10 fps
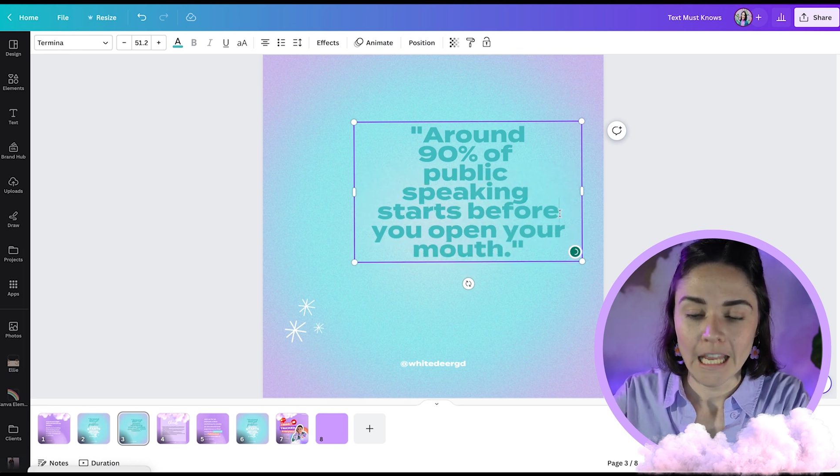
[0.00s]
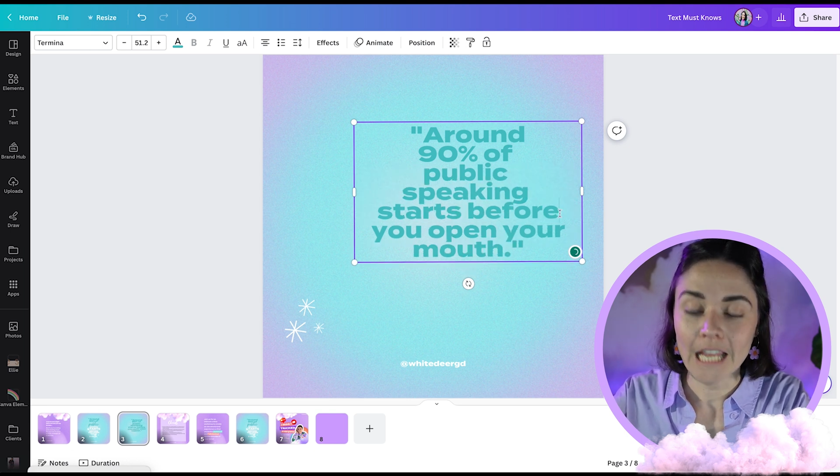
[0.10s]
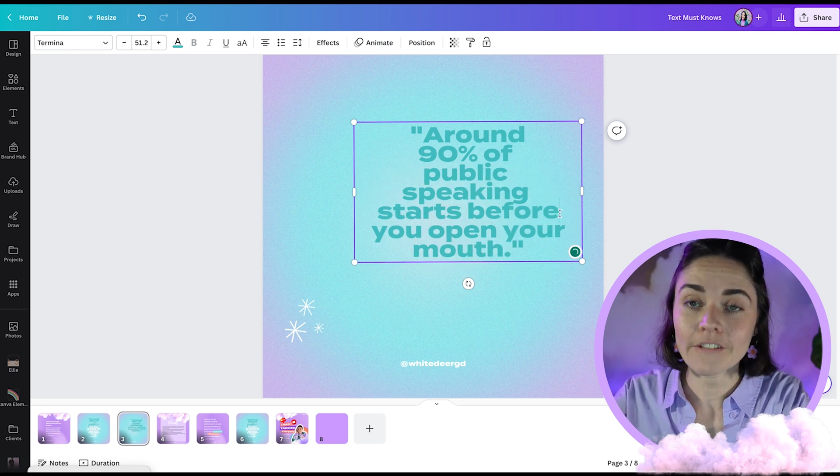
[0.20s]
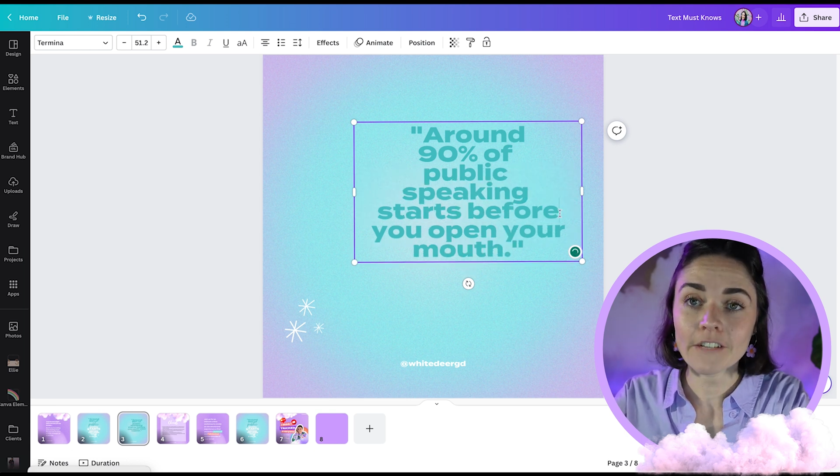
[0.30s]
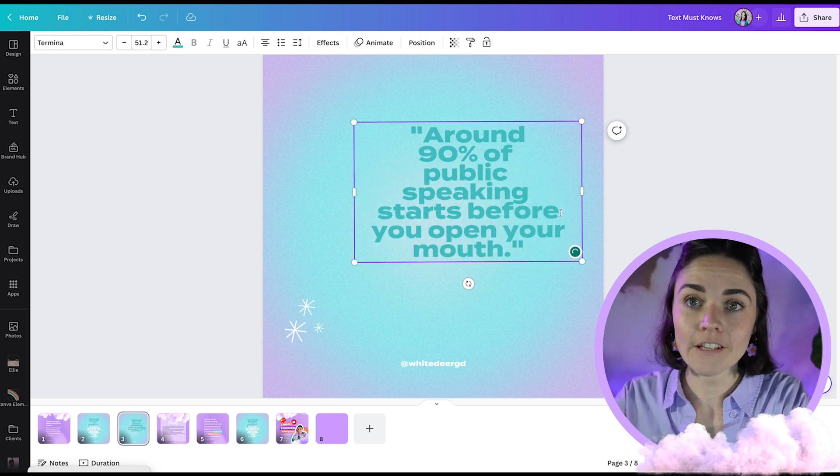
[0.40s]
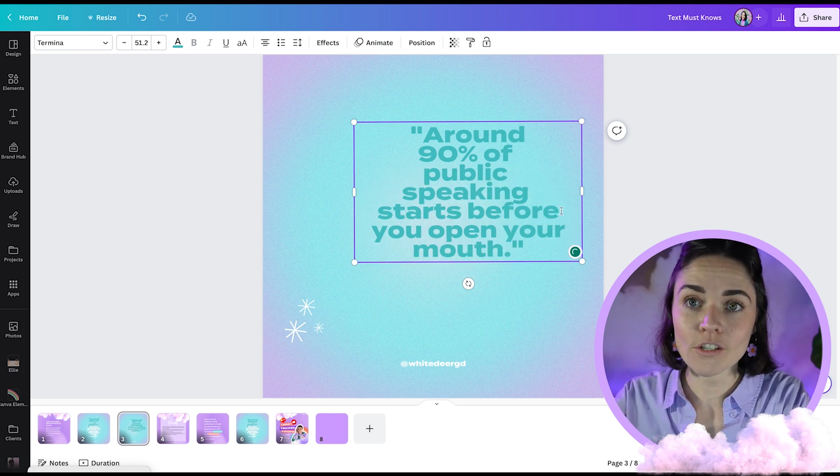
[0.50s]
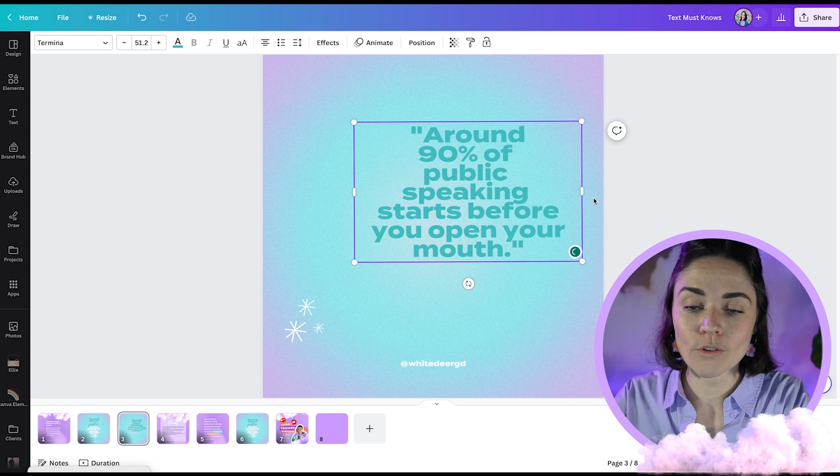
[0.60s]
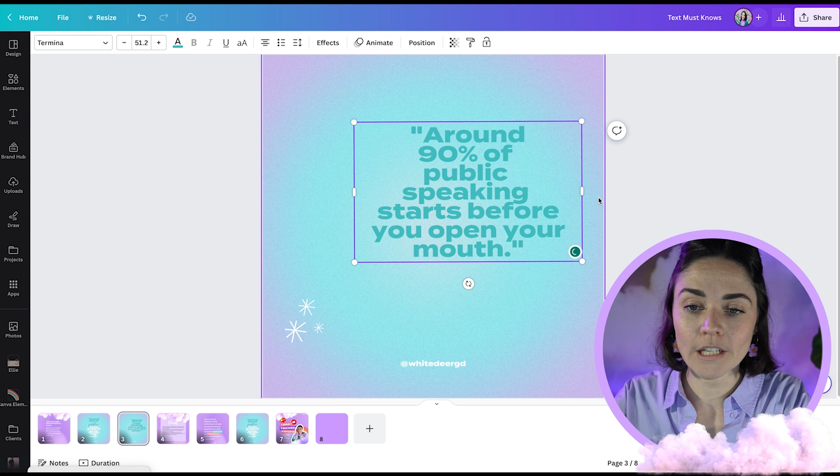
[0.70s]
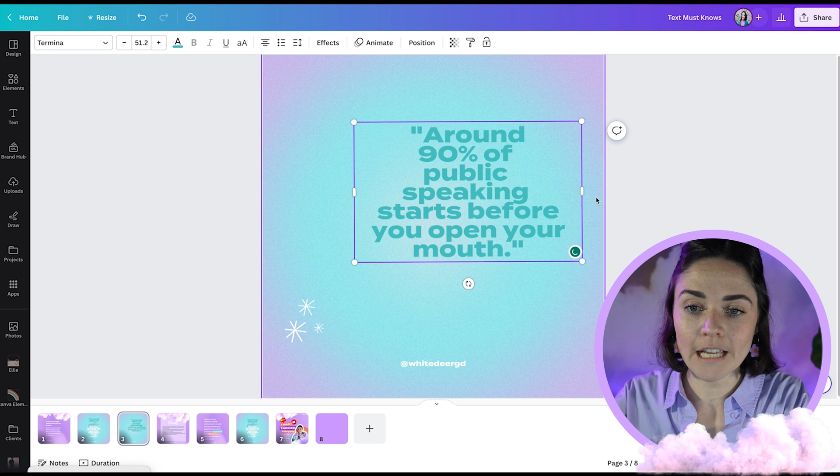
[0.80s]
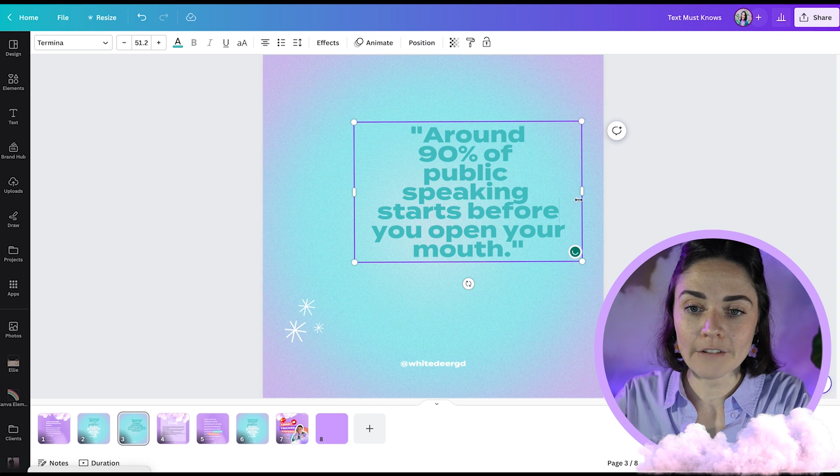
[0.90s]
even if there's
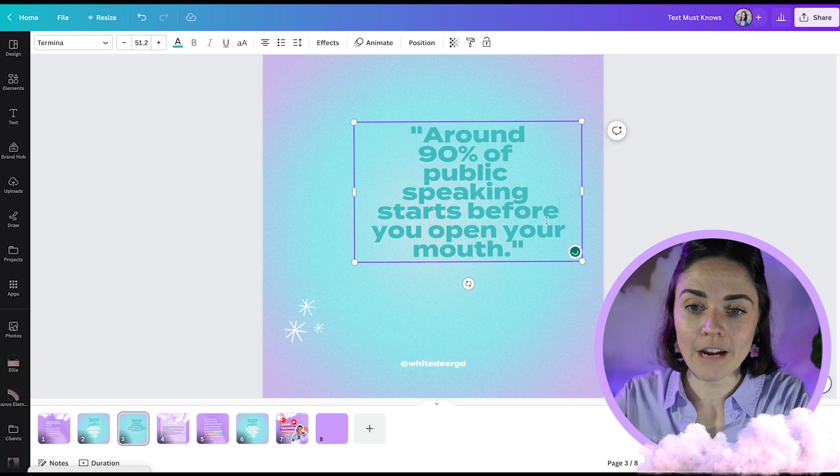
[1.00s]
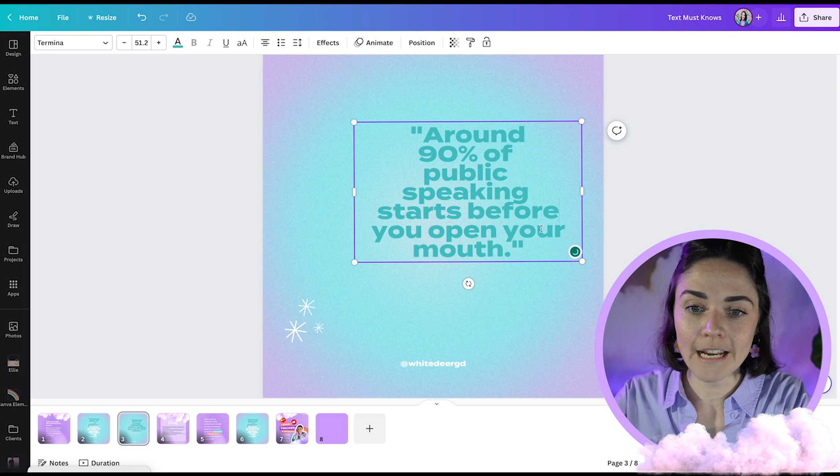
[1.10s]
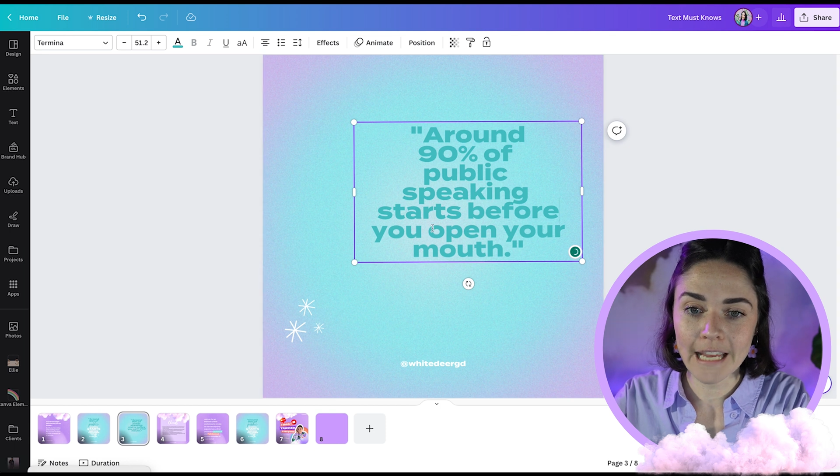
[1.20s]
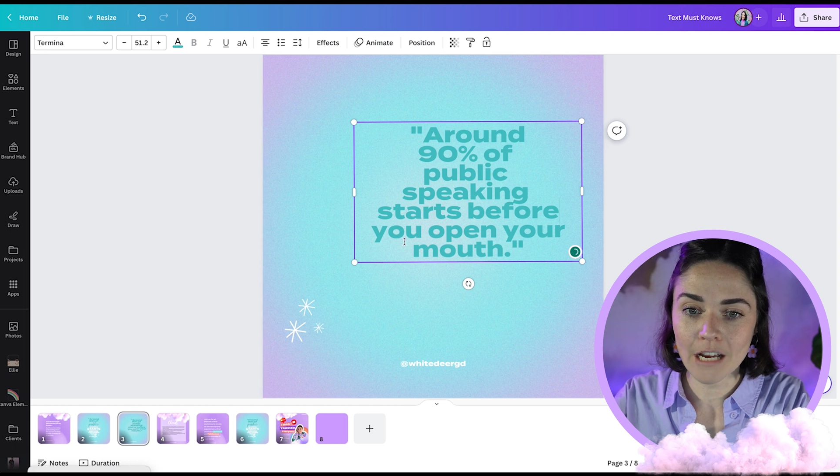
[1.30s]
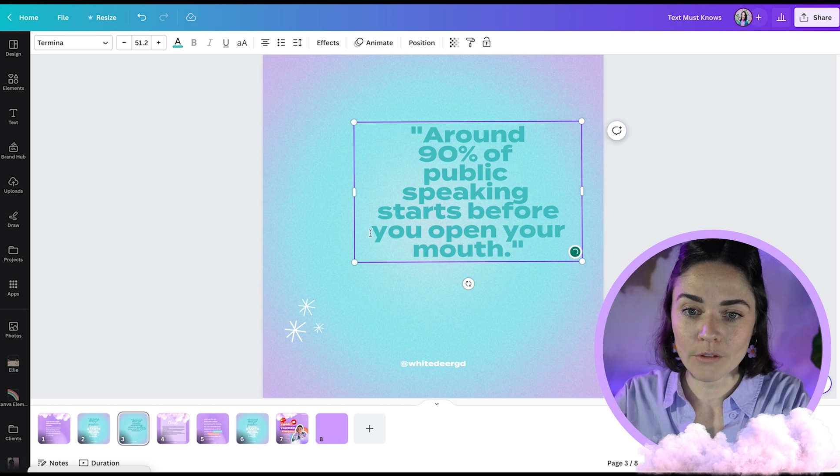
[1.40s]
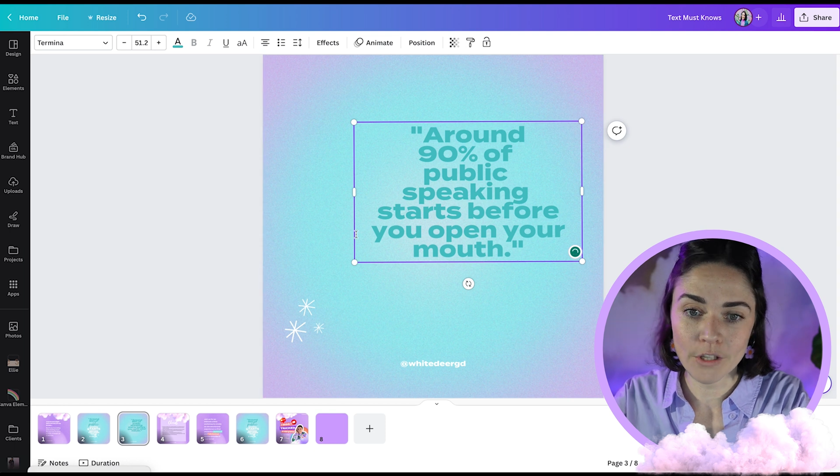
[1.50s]
already, like right now,